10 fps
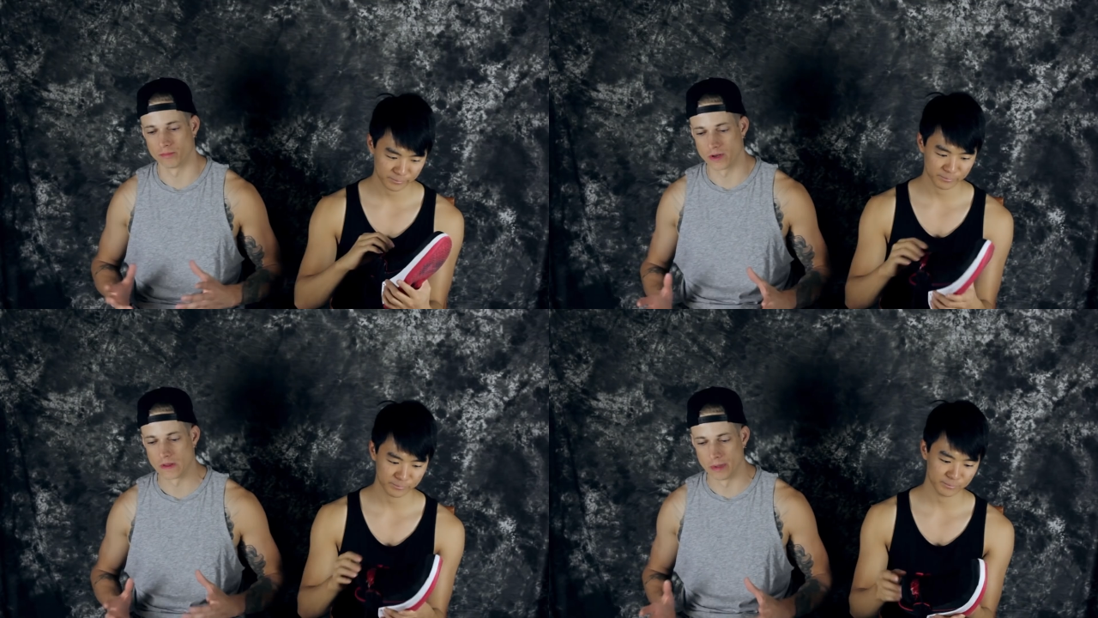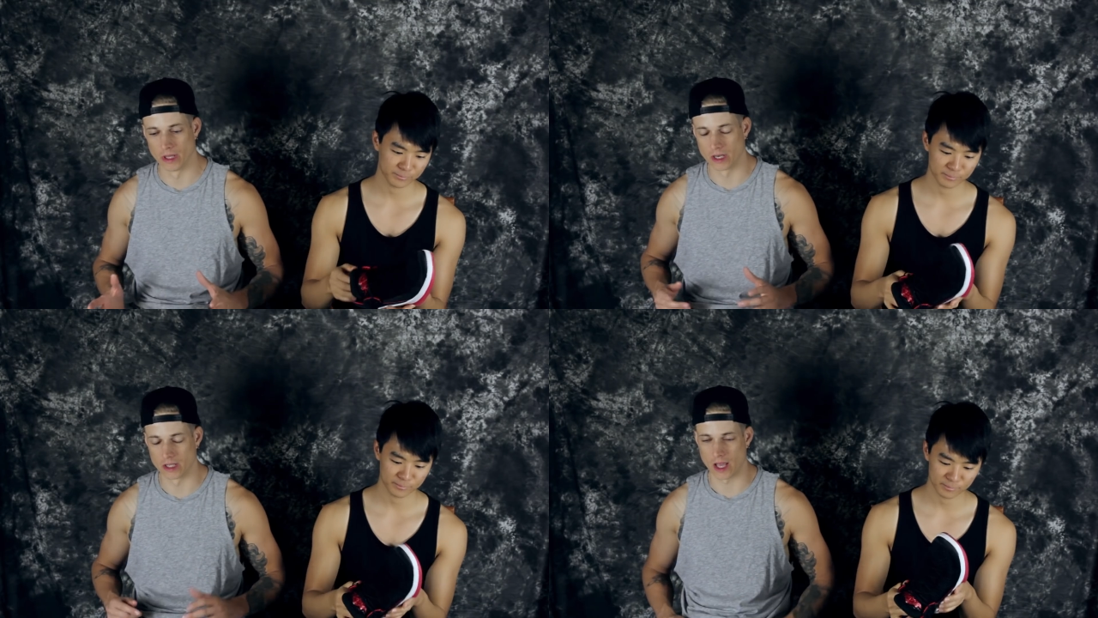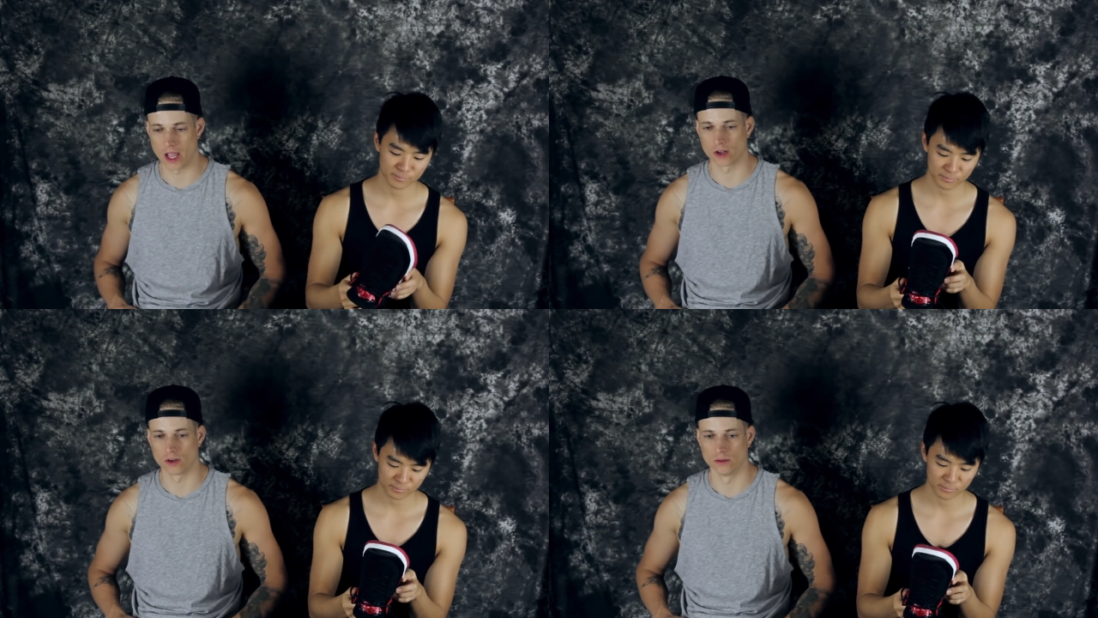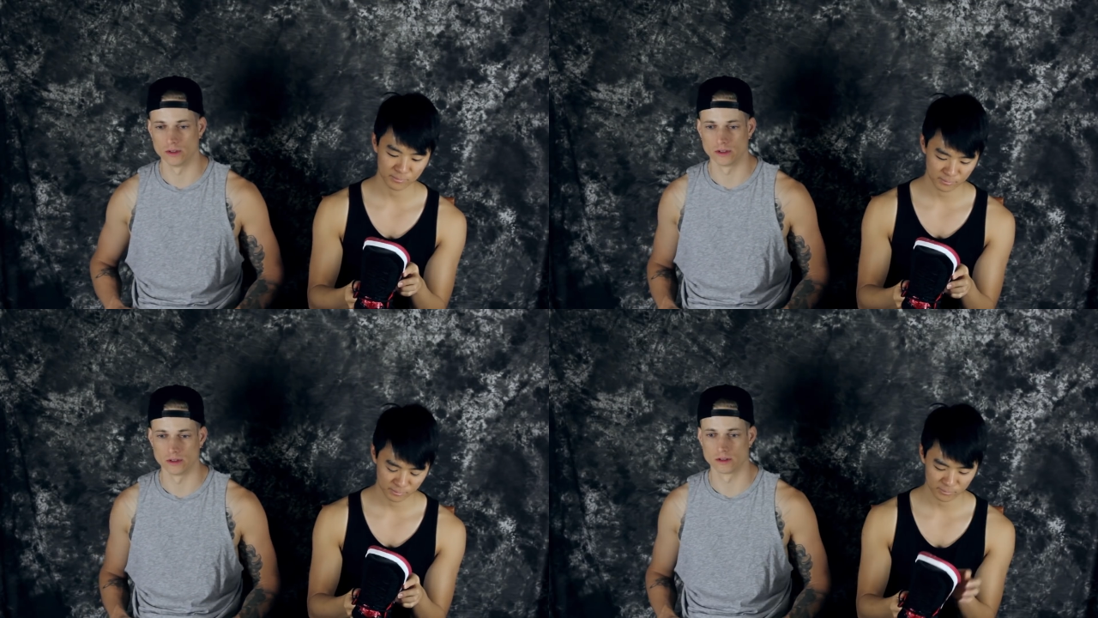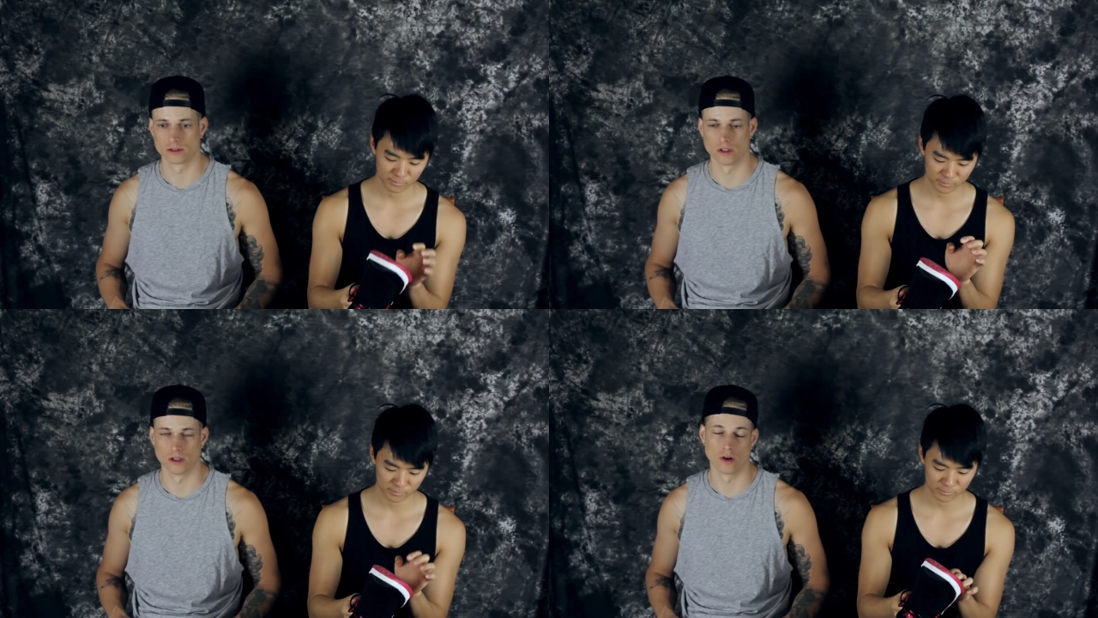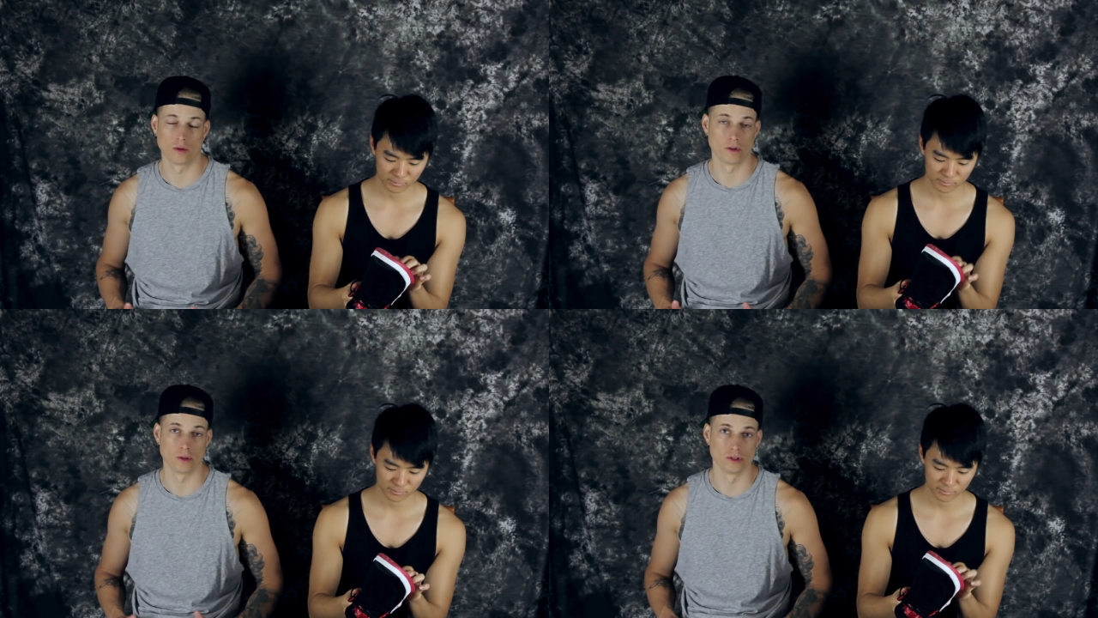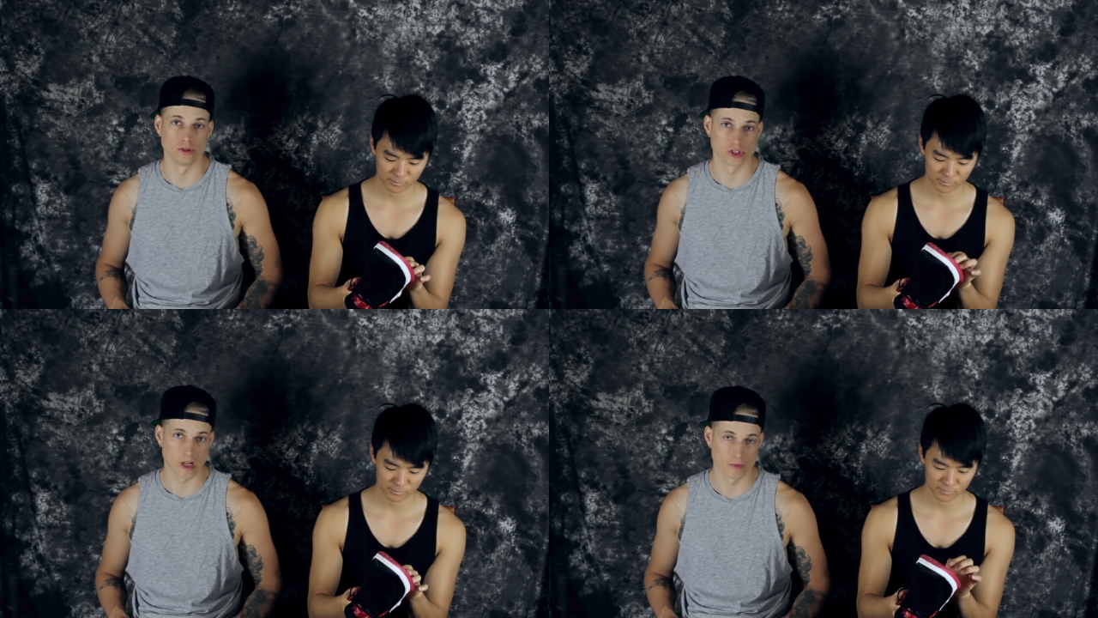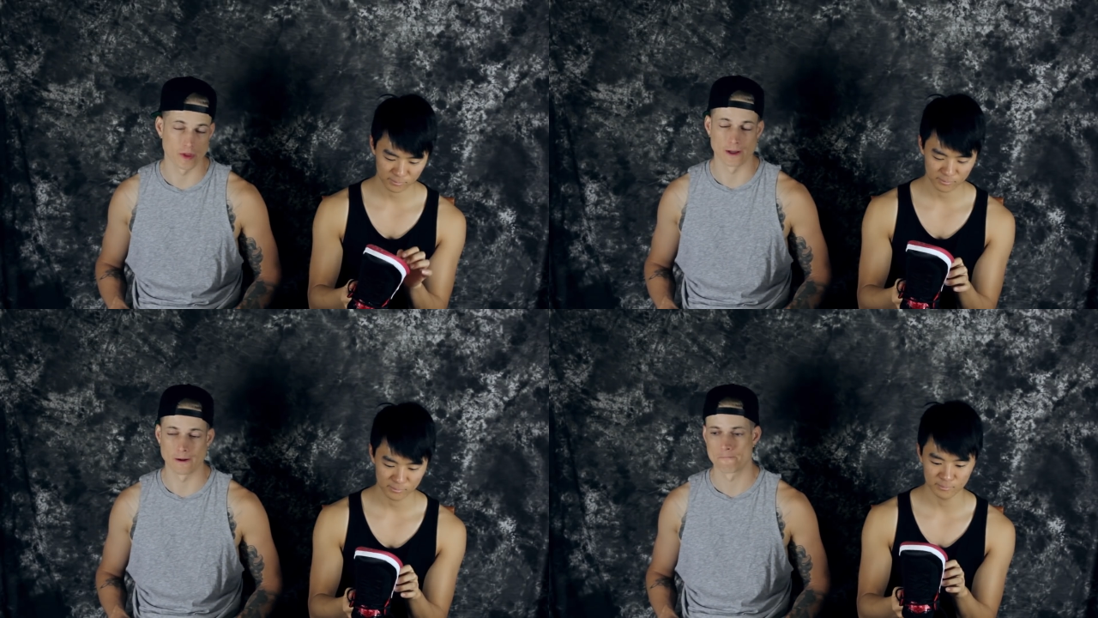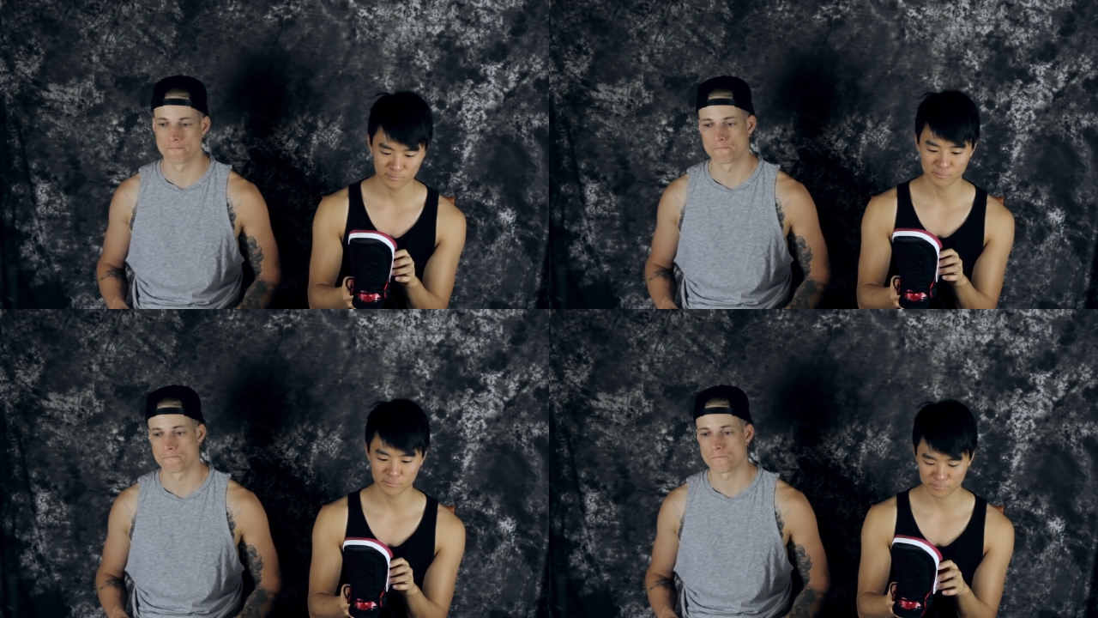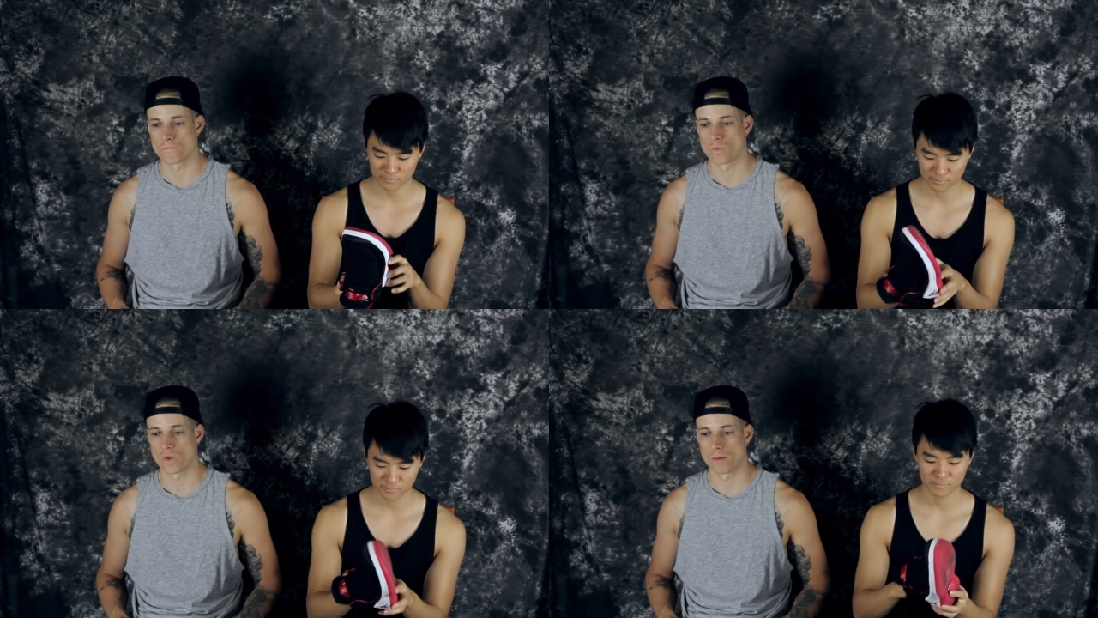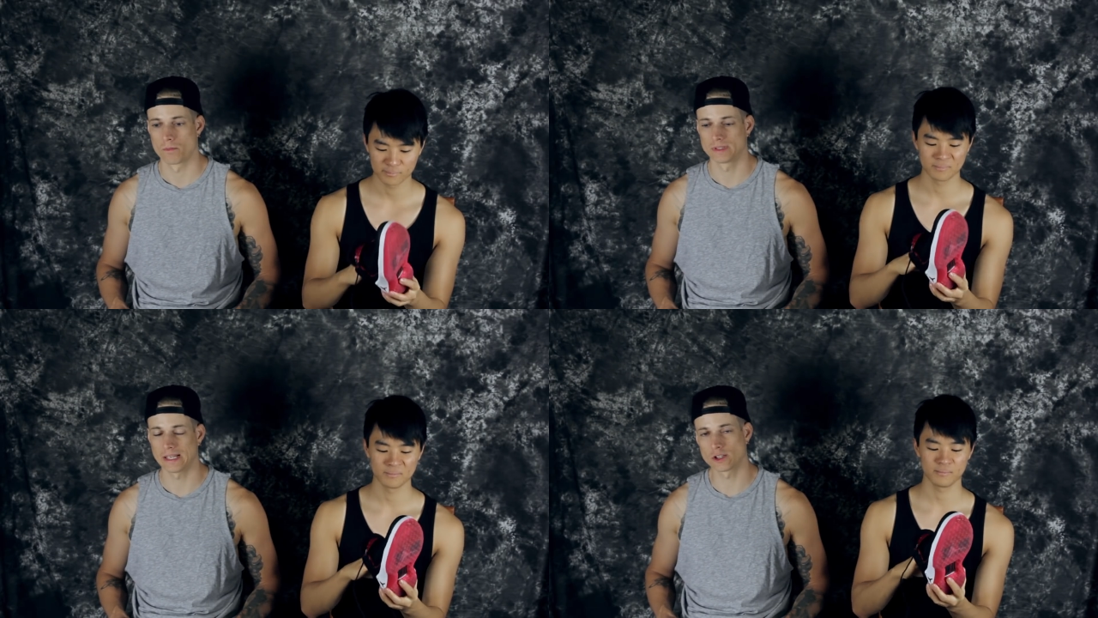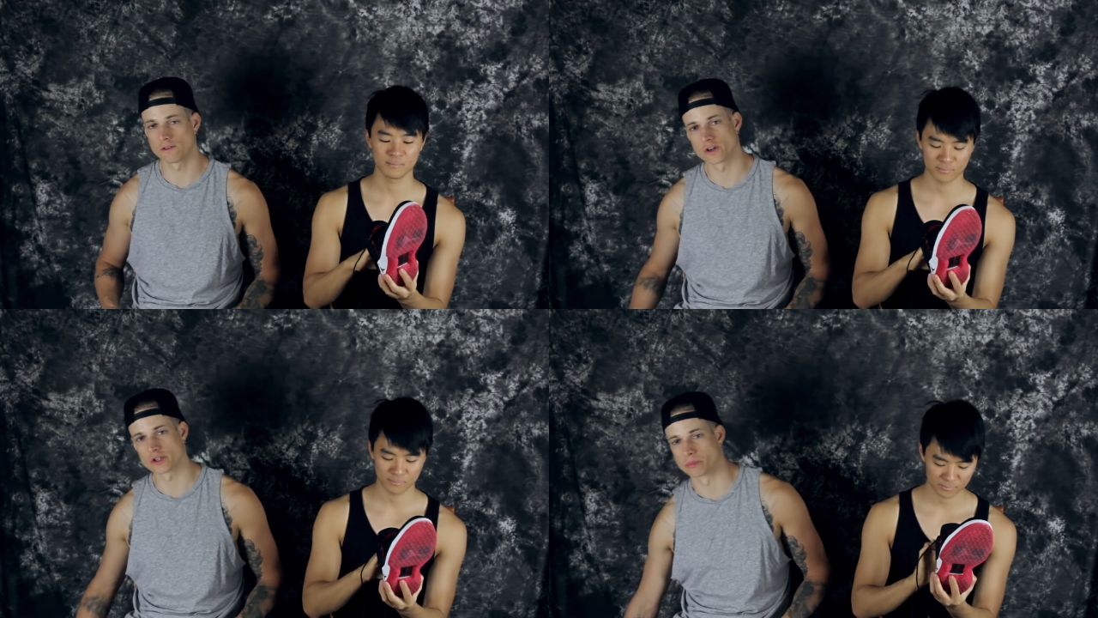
Speaker 1: breathability in the ankle, which is you know hopefully will do something. Mm-hmm. But that's our first